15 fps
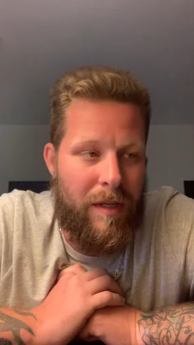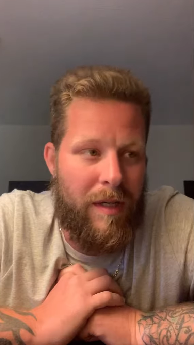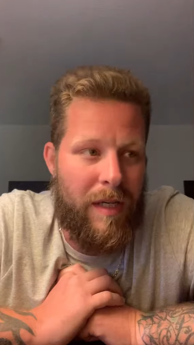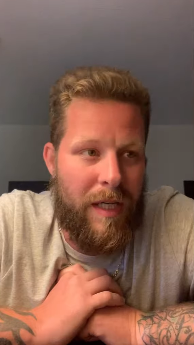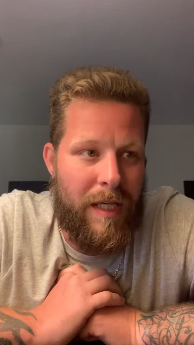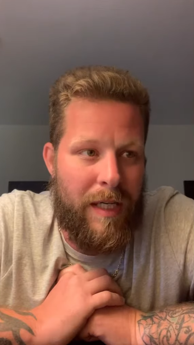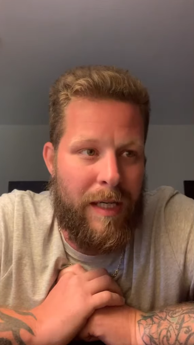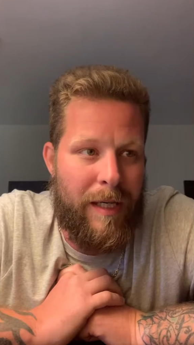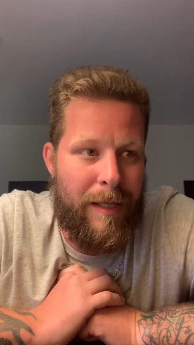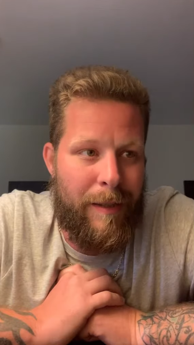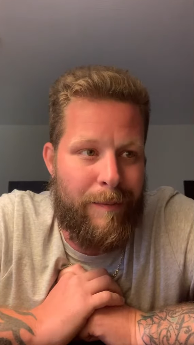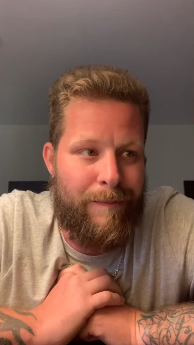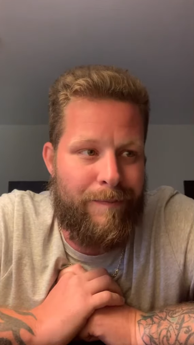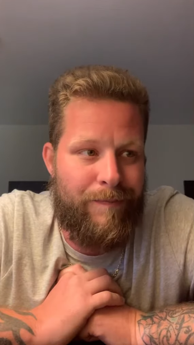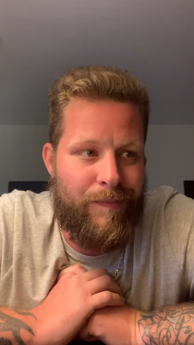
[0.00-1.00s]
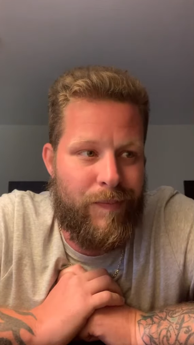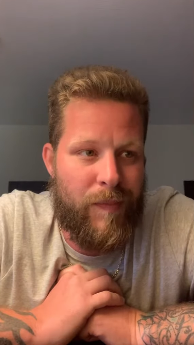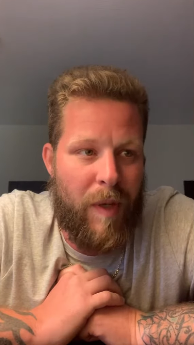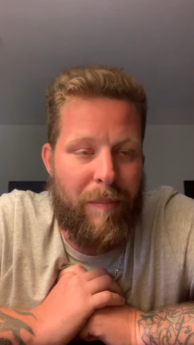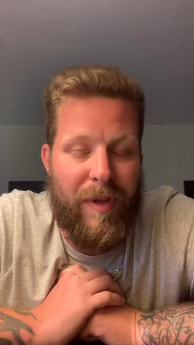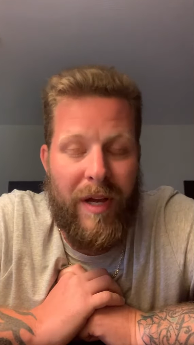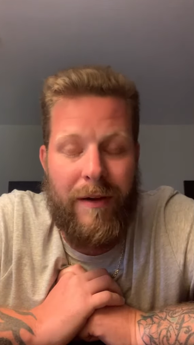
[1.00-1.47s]
um,
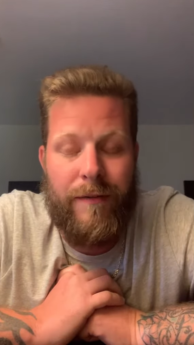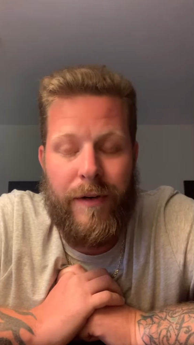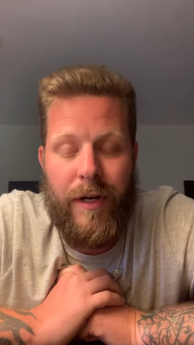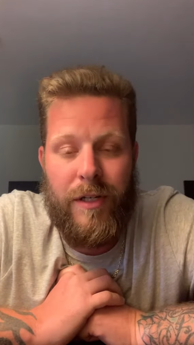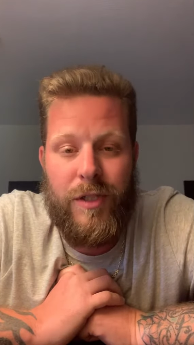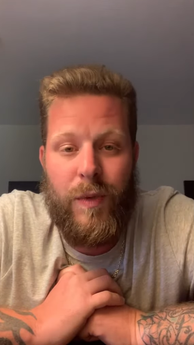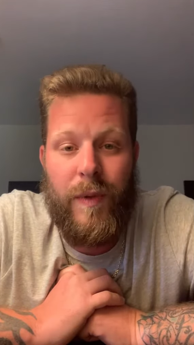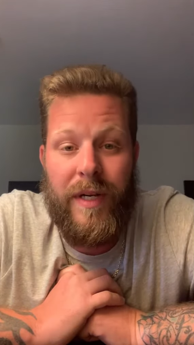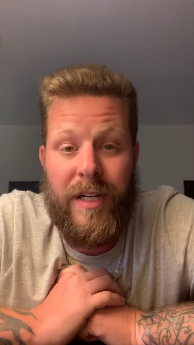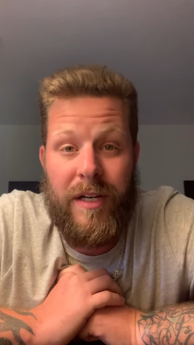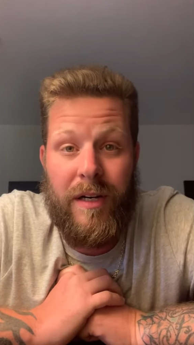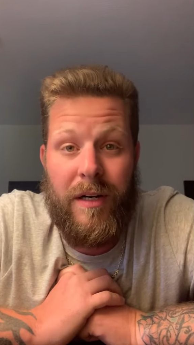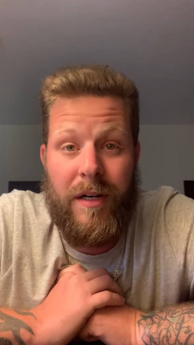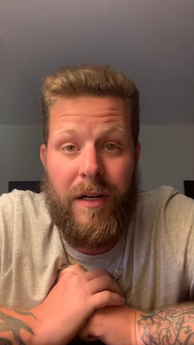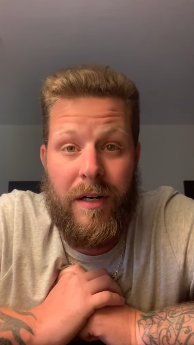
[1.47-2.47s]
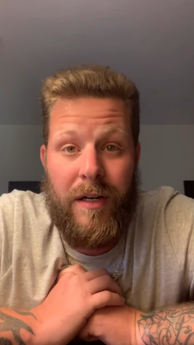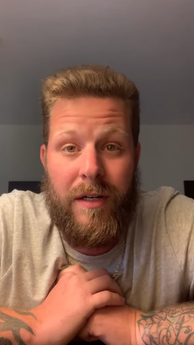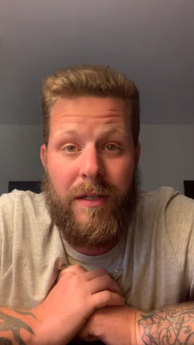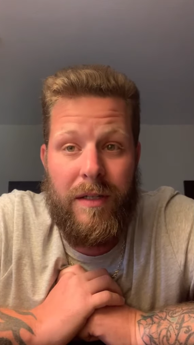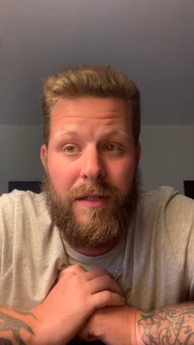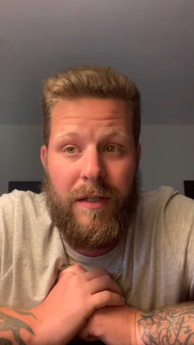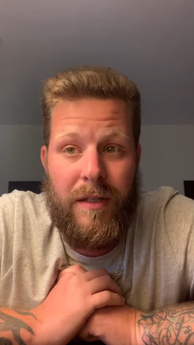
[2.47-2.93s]
apply for your TWIC card,
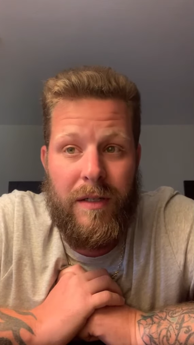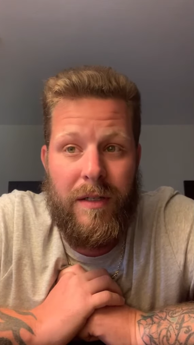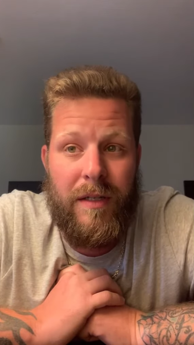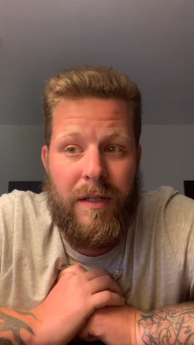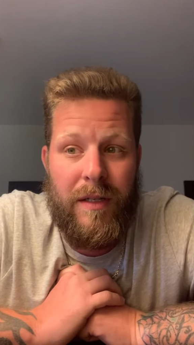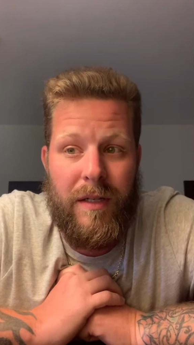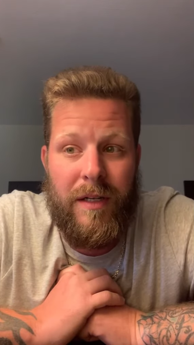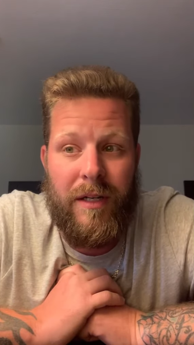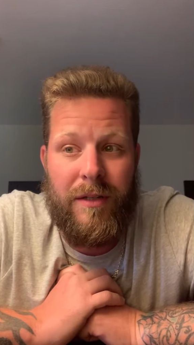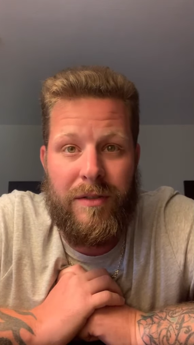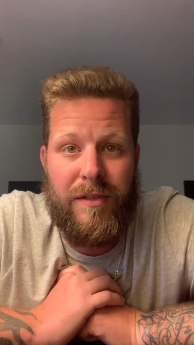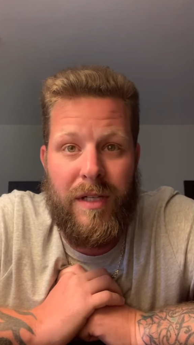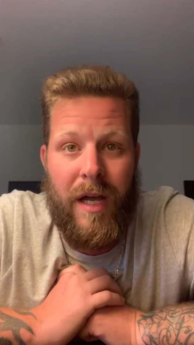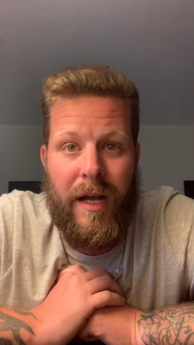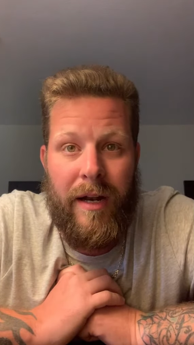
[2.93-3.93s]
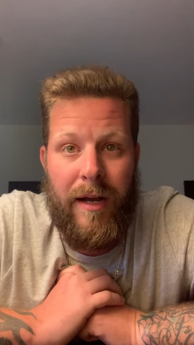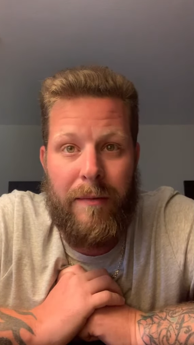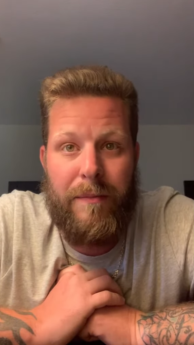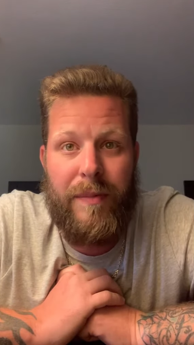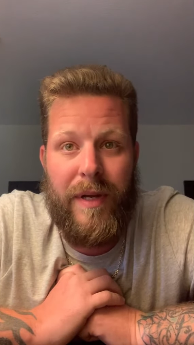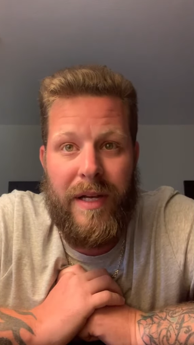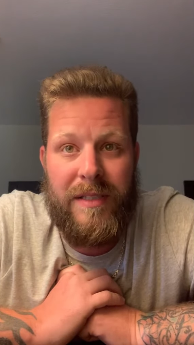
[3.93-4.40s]
you know, sign
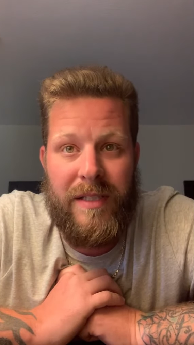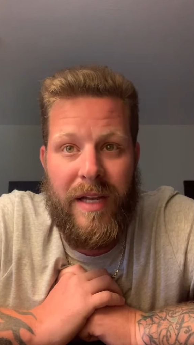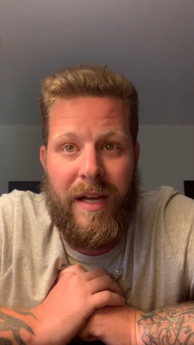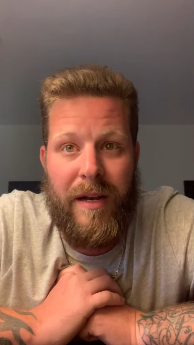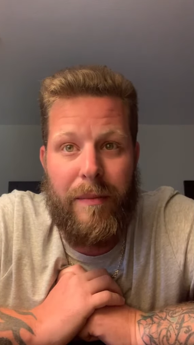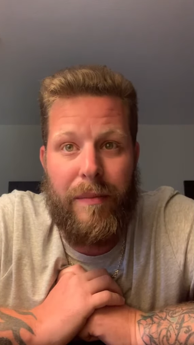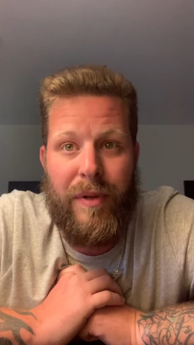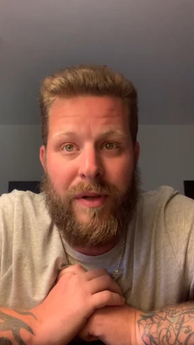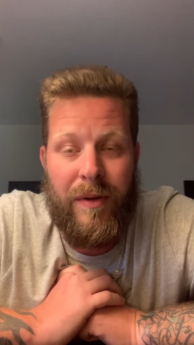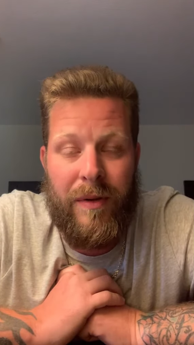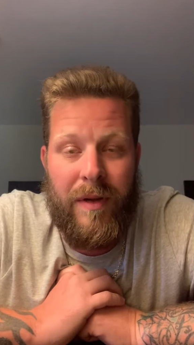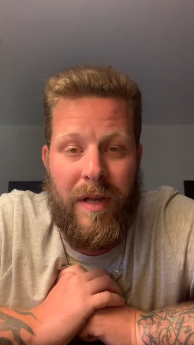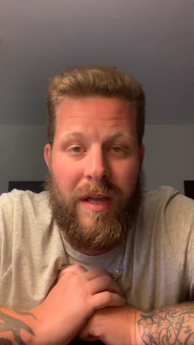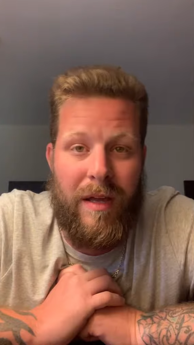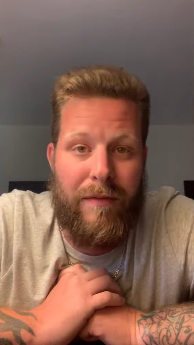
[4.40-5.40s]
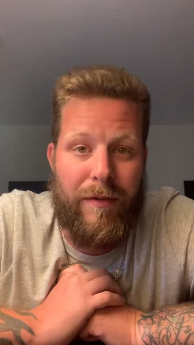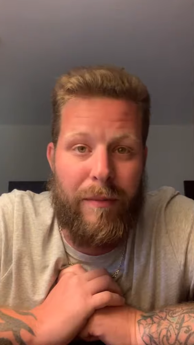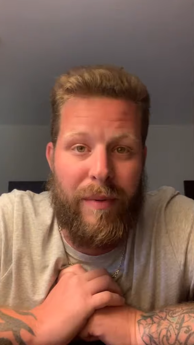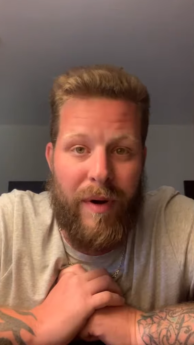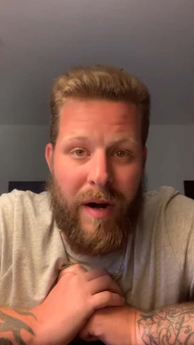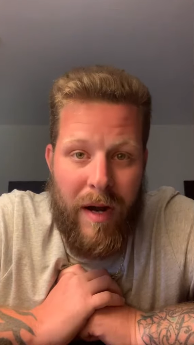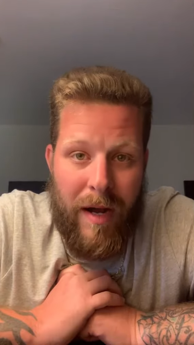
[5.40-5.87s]
up as an employee for
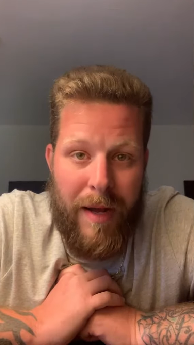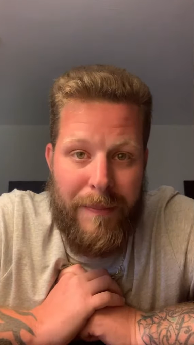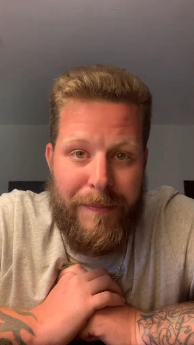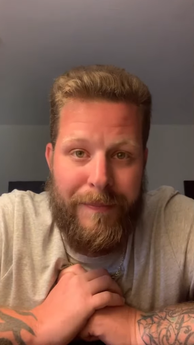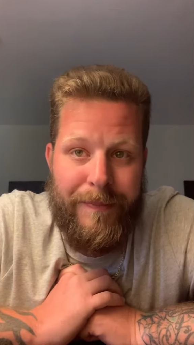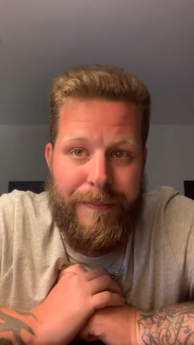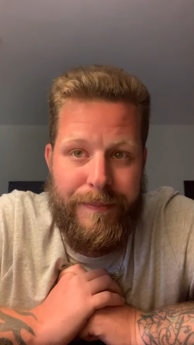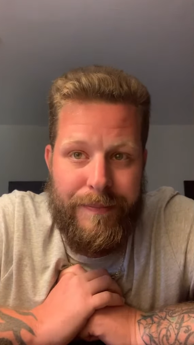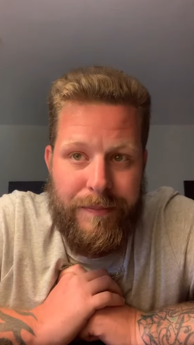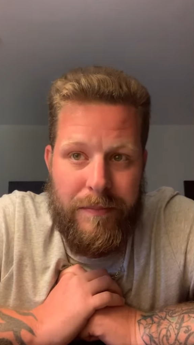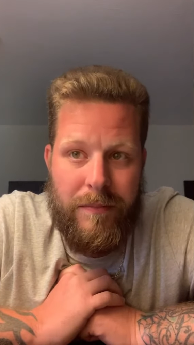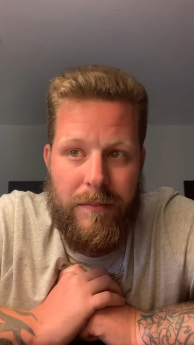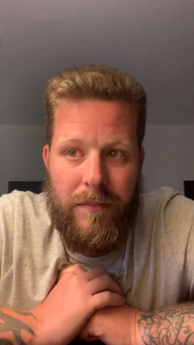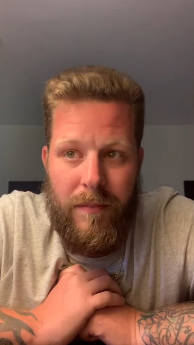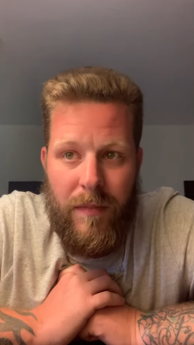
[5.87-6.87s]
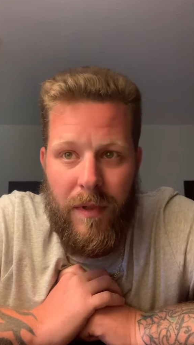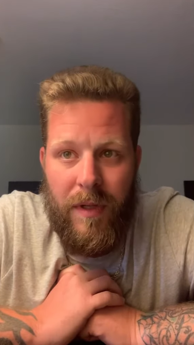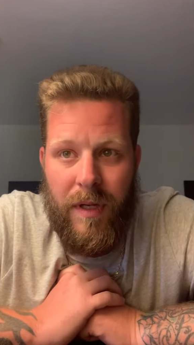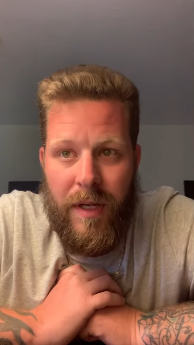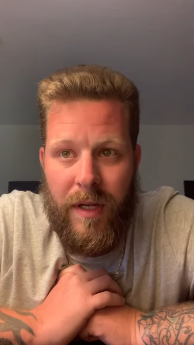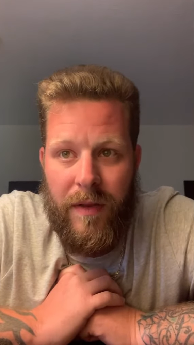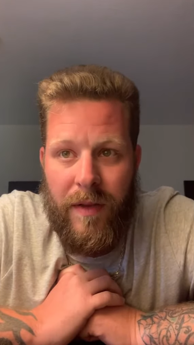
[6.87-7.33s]
Prime,
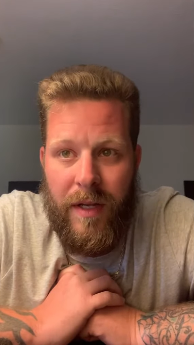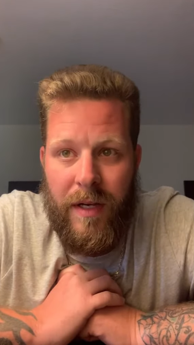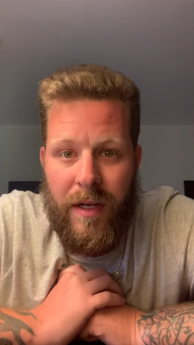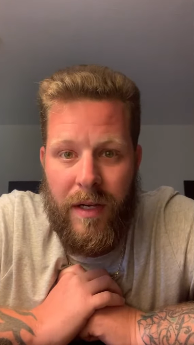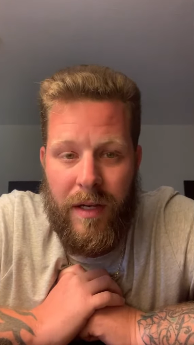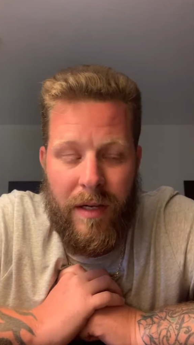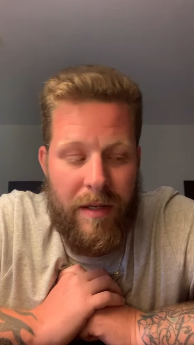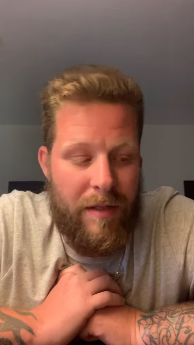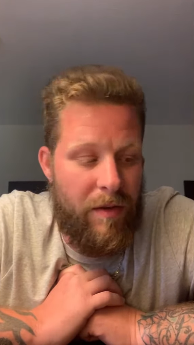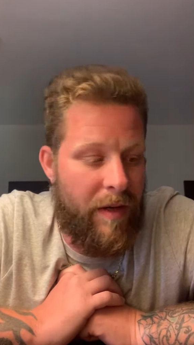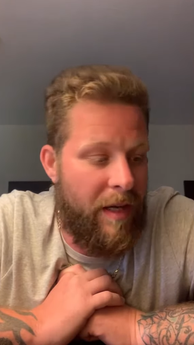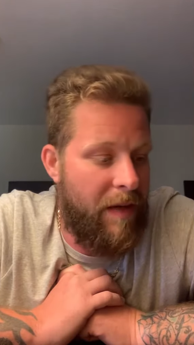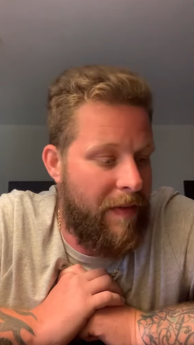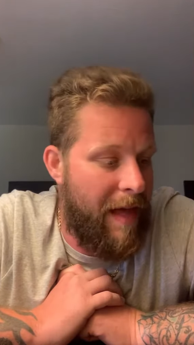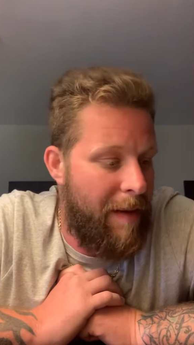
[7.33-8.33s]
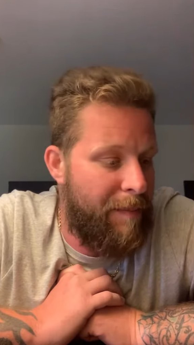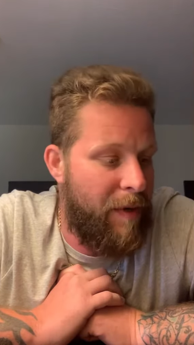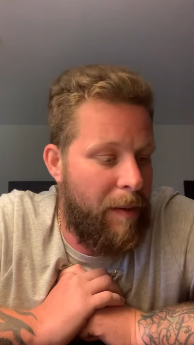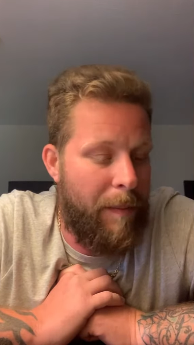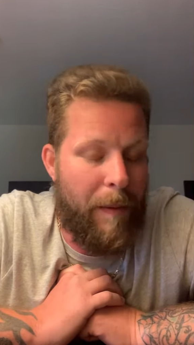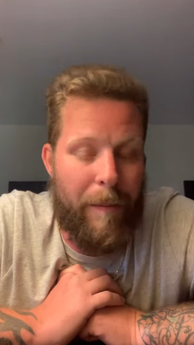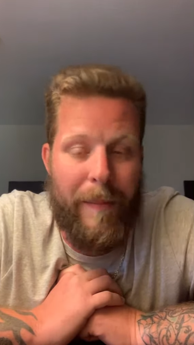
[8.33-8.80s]
and then uh, you'll get that
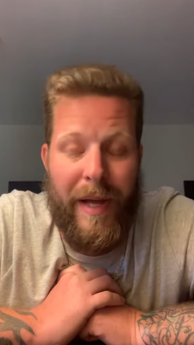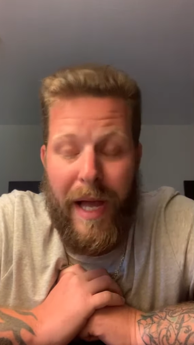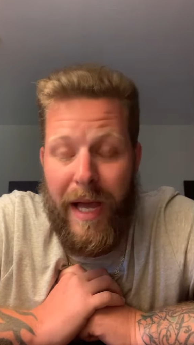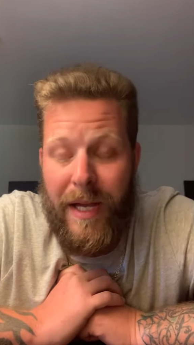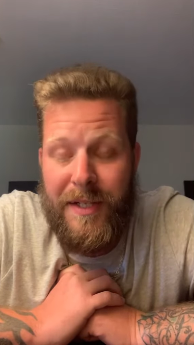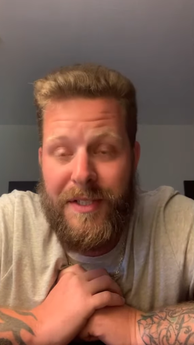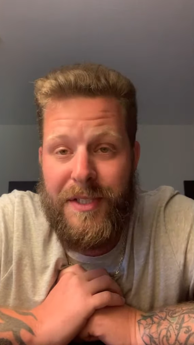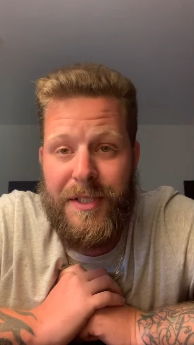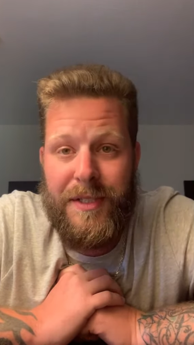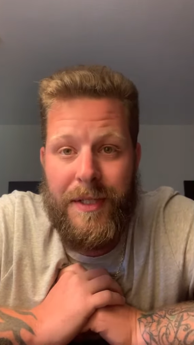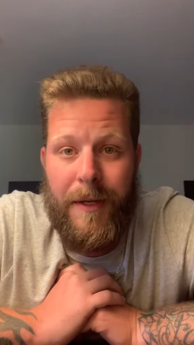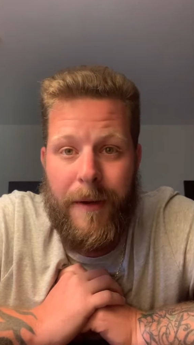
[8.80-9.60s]
purple badge.